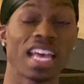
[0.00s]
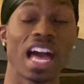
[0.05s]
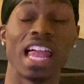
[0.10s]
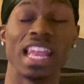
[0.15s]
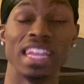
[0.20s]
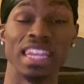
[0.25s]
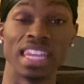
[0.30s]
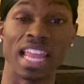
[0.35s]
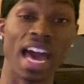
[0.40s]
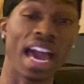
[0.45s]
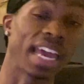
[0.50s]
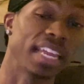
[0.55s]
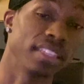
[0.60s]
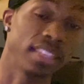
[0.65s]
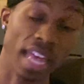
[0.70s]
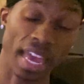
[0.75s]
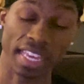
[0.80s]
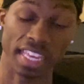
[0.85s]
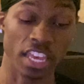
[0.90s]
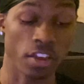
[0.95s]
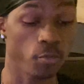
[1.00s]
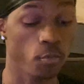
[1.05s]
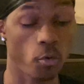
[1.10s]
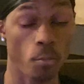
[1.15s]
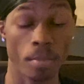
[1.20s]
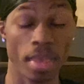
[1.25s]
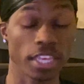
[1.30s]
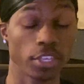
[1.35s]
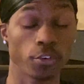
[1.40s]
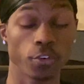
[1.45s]
a lot. Like, it will
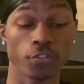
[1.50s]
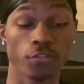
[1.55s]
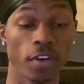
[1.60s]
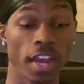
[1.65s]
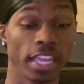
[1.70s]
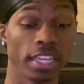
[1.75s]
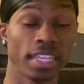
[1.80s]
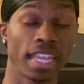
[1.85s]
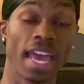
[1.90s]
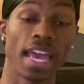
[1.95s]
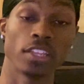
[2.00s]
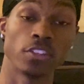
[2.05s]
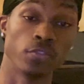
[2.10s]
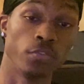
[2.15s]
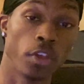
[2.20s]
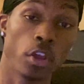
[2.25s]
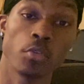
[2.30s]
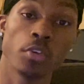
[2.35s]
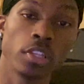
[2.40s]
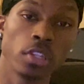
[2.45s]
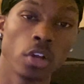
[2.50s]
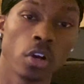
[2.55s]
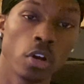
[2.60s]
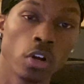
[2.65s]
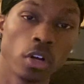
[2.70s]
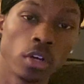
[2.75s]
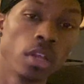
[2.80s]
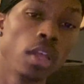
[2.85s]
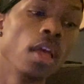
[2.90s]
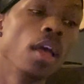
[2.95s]
make your fight last very
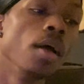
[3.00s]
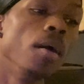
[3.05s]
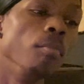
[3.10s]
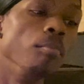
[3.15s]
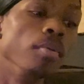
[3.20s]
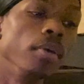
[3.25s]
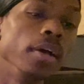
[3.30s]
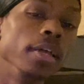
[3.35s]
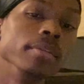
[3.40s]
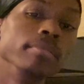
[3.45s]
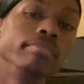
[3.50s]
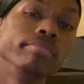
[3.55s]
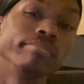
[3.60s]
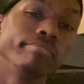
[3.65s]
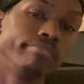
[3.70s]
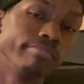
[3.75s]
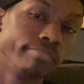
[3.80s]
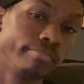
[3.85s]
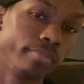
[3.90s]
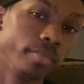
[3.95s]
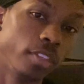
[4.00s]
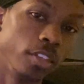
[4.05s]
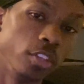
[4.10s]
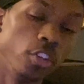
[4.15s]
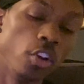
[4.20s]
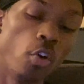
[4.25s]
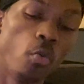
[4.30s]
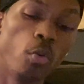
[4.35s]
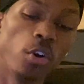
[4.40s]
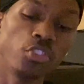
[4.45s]
long, but you
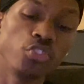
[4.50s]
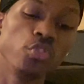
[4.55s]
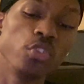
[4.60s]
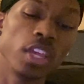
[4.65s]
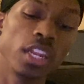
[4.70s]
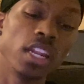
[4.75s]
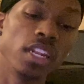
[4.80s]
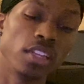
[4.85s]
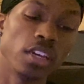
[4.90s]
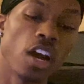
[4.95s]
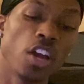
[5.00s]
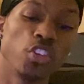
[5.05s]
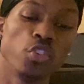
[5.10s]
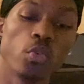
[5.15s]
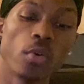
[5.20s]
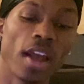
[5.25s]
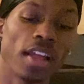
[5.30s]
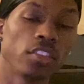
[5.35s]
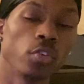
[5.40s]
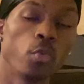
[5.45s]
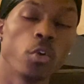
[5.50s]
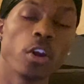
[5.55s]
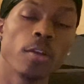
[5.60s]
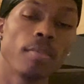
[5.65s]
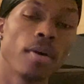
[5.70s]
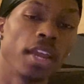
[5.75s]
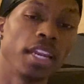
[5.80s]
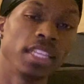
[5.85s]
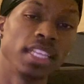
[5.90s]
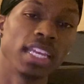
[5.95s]
know, once you get it done, you don't have to worry
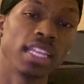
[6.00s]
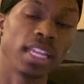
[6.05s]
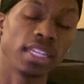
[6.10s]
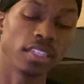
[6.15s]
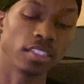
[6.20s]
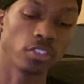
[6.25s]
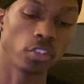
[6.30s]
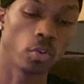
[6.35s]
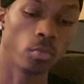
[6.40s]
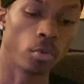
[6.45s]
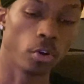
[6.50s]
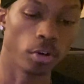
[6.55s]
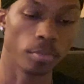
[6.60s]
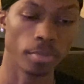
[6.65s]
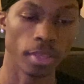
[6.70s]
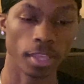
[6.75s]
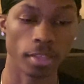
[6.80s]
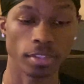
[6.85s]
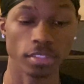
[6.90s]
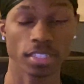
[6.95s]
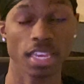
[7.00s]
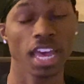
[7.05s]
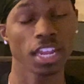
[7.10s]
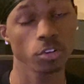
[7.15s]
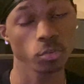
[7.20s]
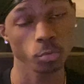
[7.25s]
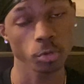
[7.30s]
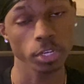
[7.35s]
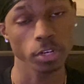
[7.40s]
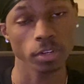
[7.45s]
about anything like this no more, man. It's kind of
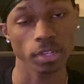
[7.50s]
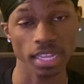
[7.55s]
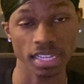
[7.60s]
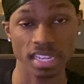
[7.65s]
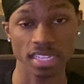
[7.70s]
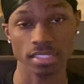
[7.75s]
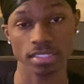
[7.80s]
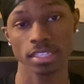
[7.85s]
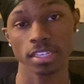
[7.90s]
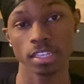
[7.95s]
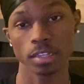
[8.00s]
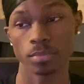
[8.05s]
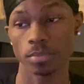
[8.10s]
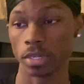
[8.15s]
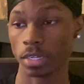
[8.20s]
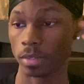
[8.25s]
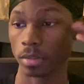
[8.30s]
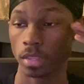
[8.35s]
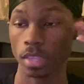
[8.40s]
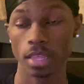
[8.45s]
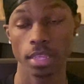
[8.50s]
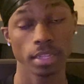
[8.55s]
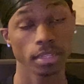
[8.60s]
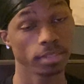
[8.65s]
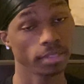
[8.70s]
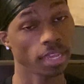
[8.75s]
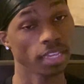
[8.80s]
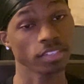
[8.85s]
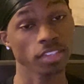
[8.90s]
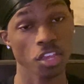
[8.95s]
weird, like I said, but
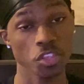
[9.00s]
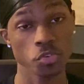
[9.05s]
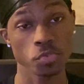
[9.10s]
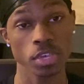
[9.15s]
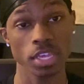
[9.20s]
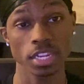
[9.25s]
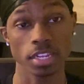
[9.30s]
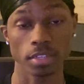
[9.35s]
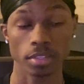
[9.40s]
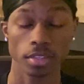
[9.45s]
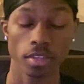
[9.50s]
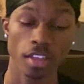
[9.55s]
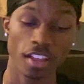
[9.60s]
that's how you get it.